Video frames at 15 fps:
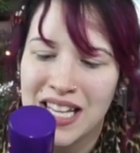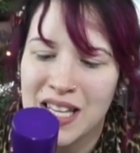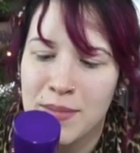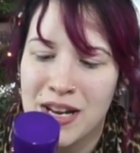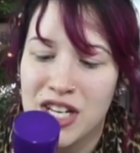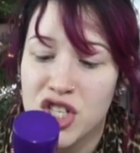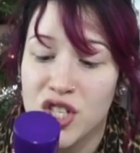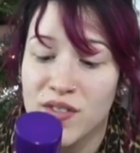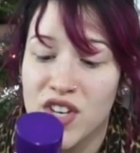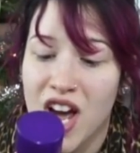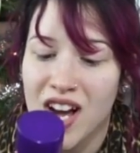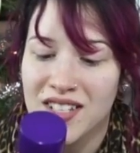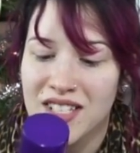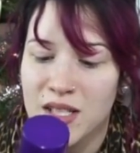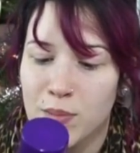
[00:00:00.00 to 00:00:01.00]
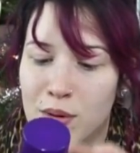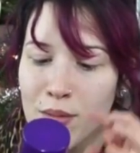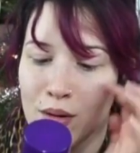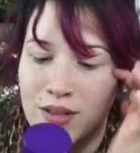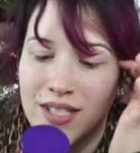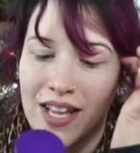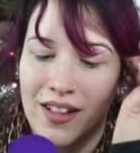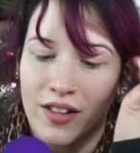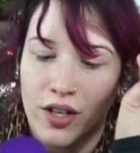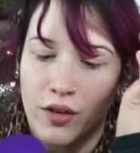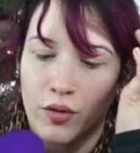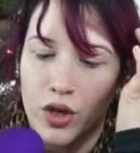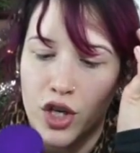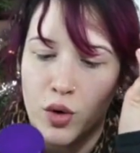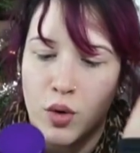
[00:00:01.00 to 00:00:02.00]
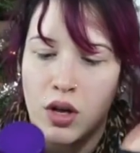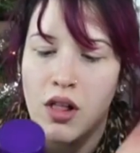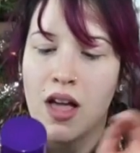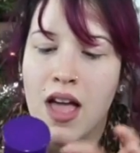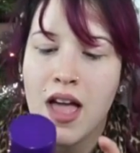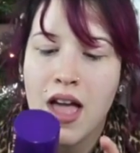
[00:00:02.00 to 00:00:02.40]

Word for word: elimination of toxins, promote cellular renewal,